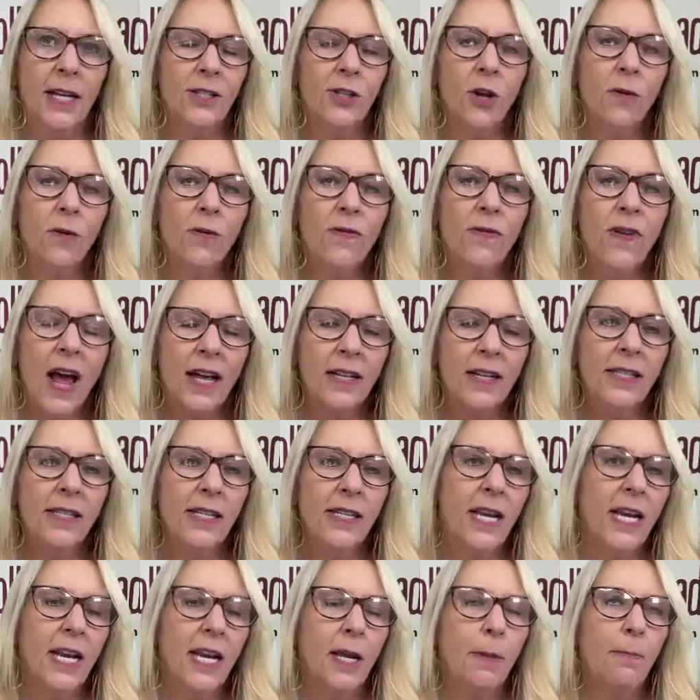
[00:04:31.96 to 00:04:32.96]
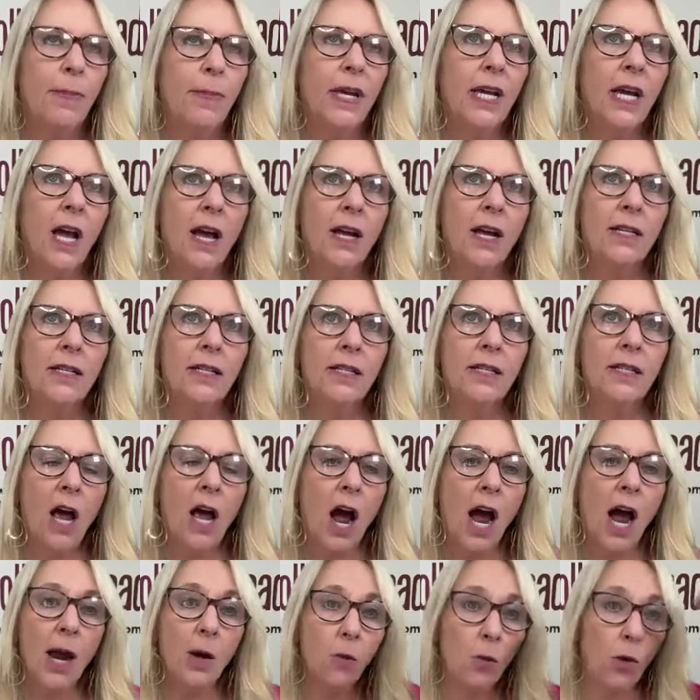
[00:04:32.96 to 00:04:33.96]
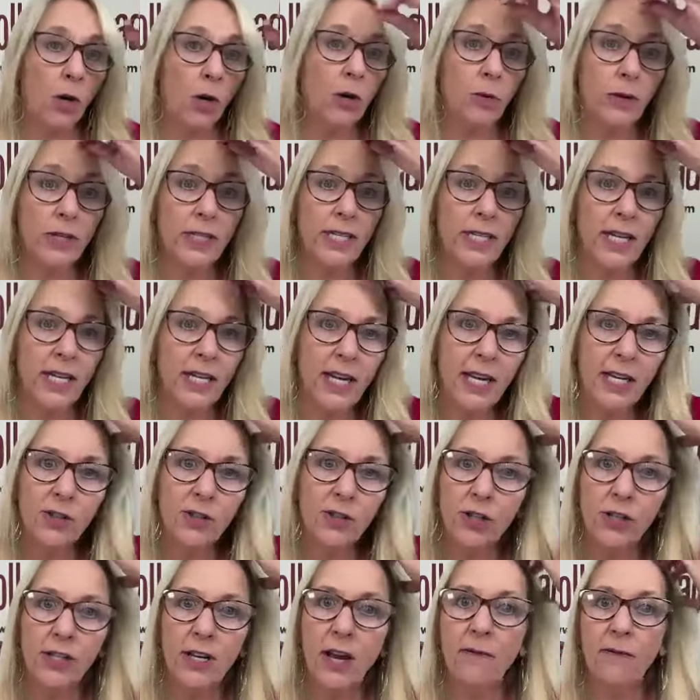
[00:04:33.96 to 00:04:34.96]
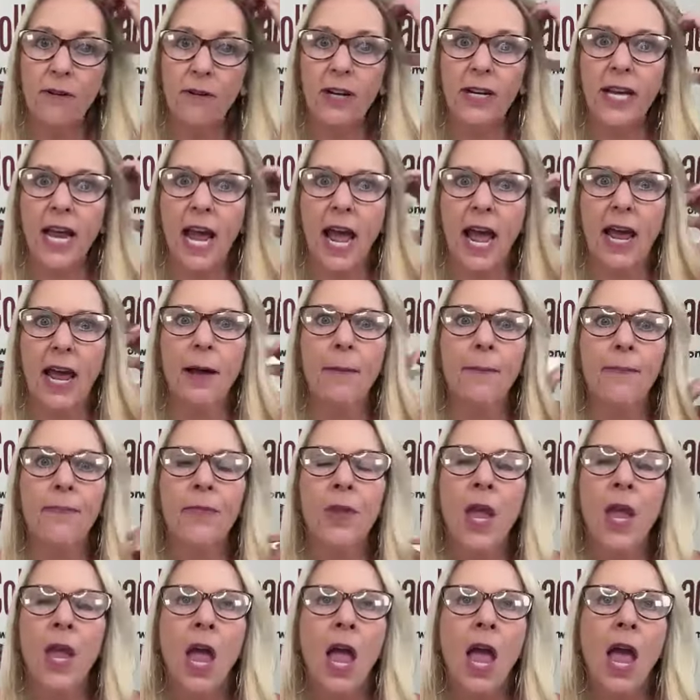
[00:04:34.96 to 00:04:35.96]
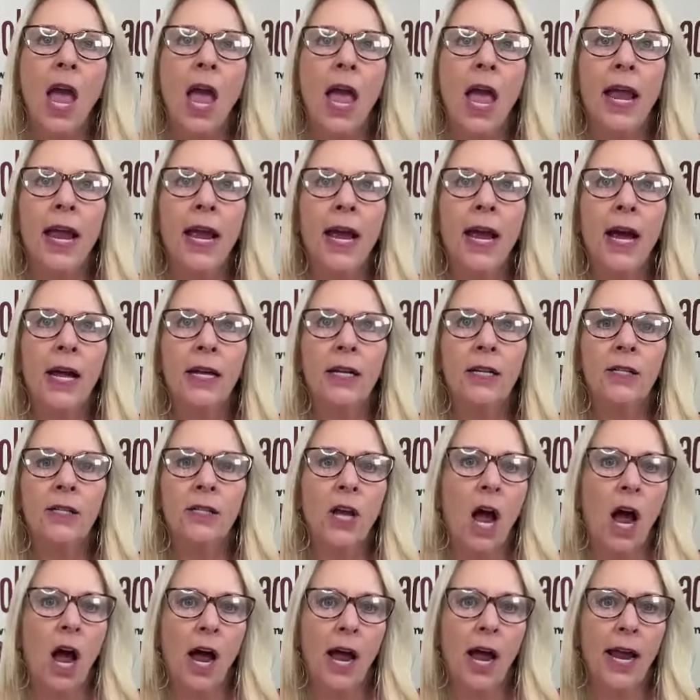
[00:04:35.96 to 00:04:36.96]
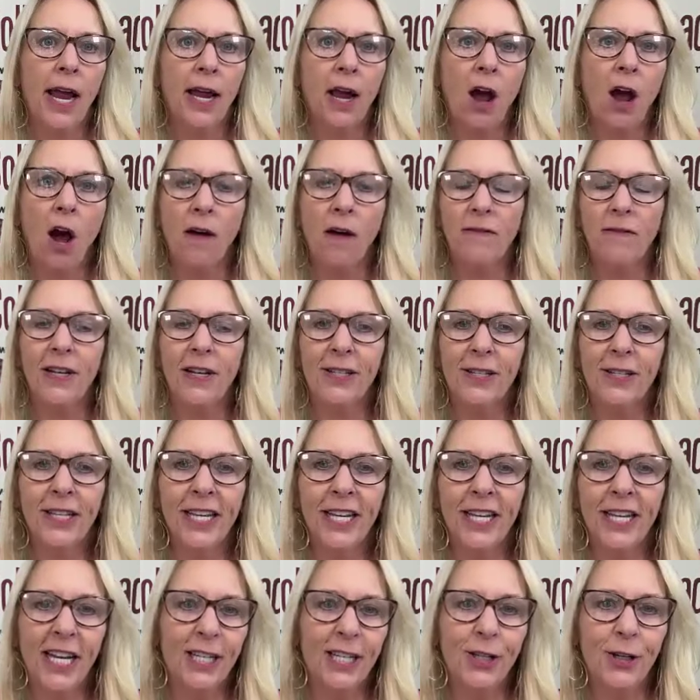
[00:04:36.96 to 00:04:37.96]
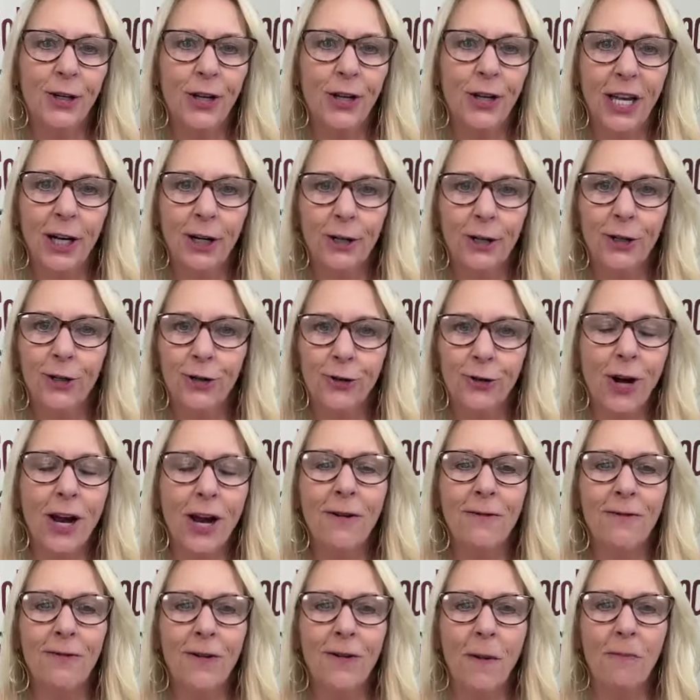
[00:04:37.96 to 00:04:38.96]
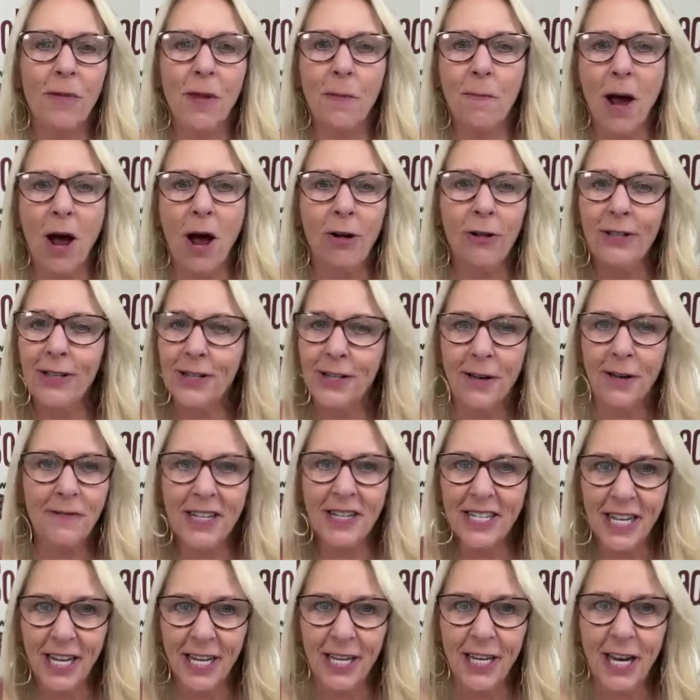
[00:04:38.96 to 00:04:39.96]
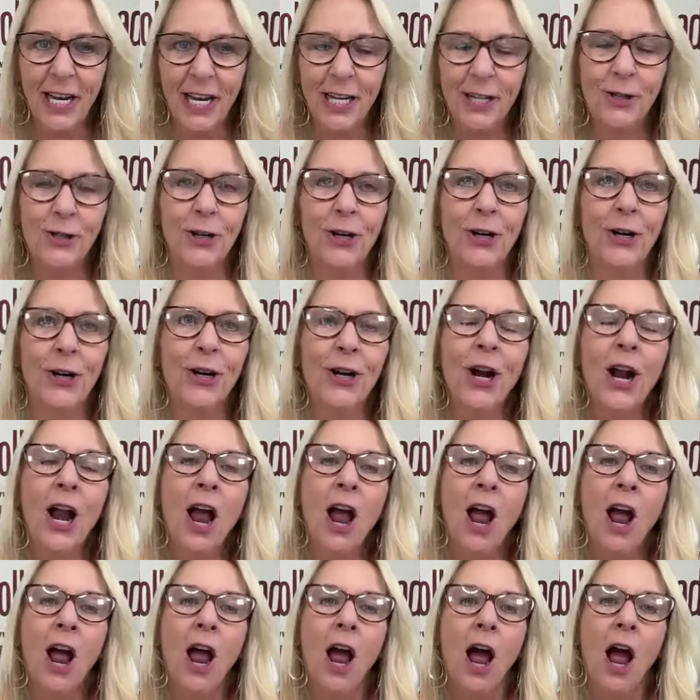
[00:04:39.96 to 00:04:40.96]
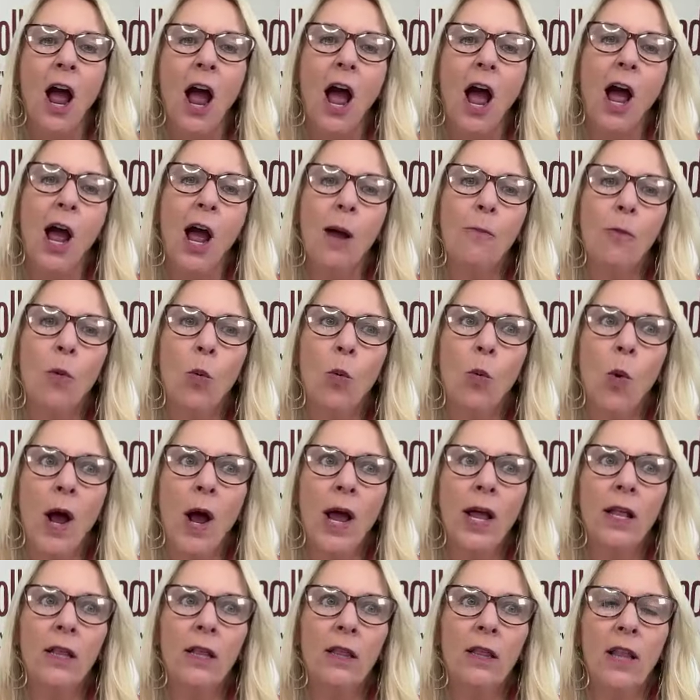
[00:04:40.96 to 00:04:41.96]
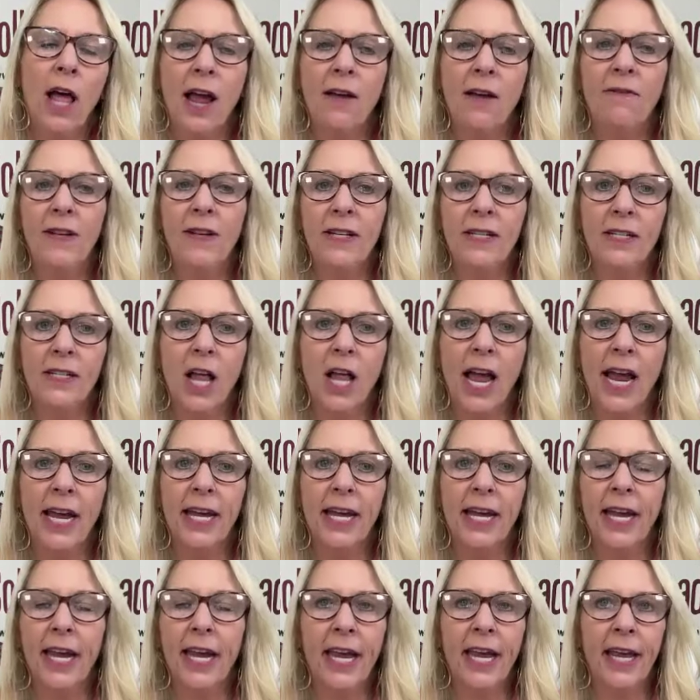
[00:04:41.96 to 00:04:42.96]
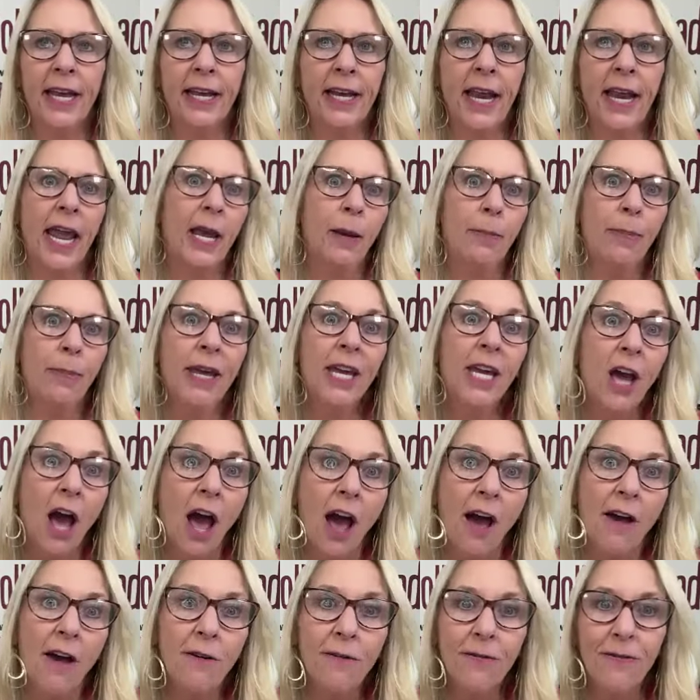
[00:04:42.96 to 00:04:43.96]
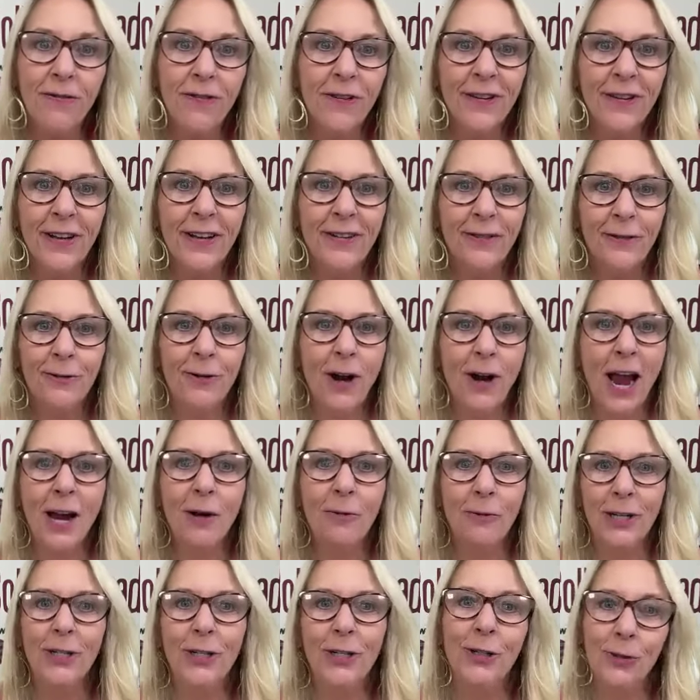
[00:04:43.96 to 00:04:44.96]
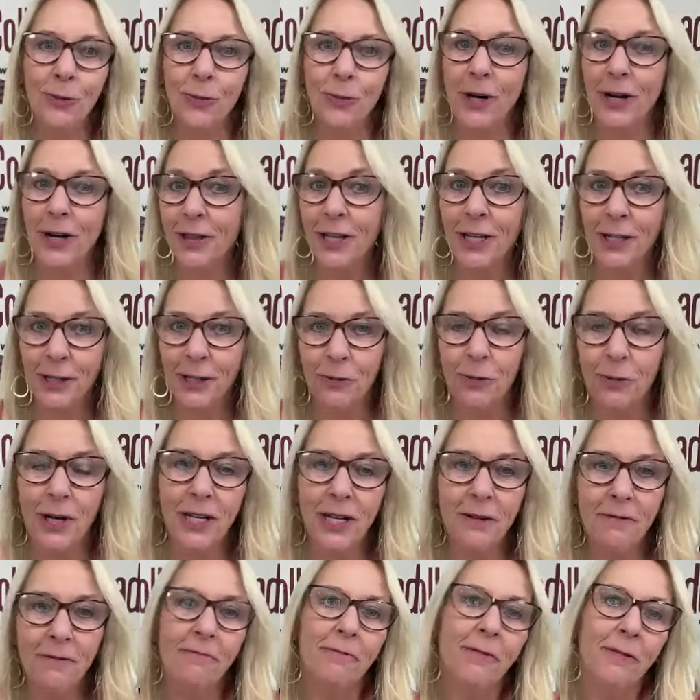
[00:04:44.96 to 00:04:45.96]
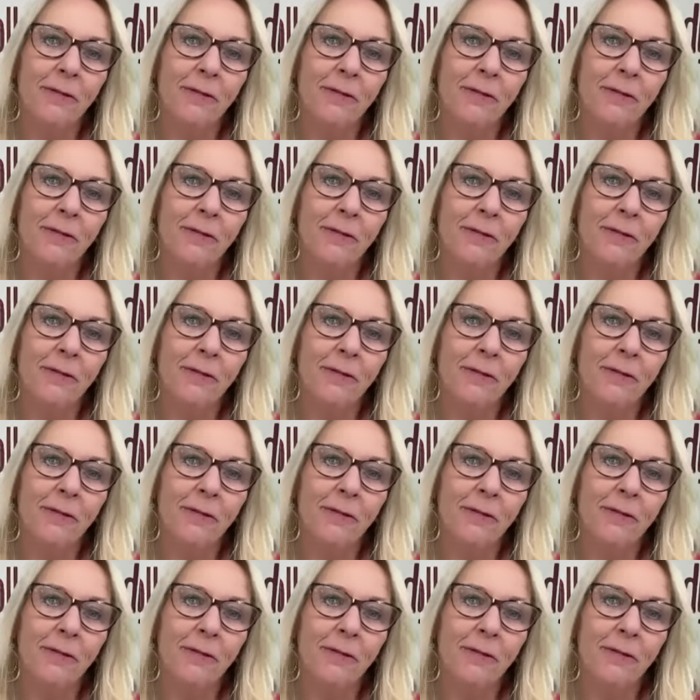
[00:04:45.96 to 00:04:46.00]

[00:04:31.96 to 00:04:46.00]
so fascinating because I work with teenagers every day. And I obviously get to hear straight from the mouths of a teenager what life is like in AP Gov, right? Which is where this would,